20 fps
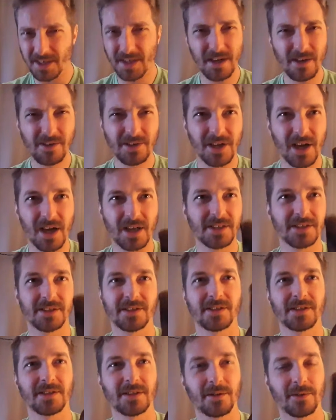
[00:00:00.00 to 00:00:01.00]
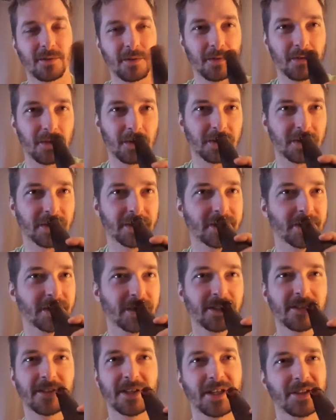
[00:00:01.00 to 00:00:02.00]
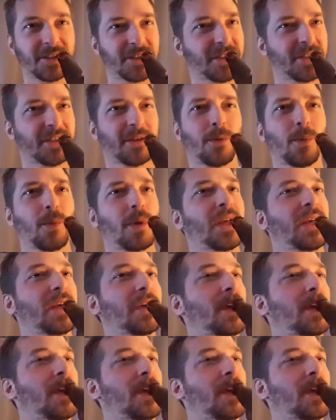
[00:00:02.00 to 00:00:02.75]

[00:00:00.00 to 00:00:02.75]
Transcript: China's just going to reverse engineer that shit in a week.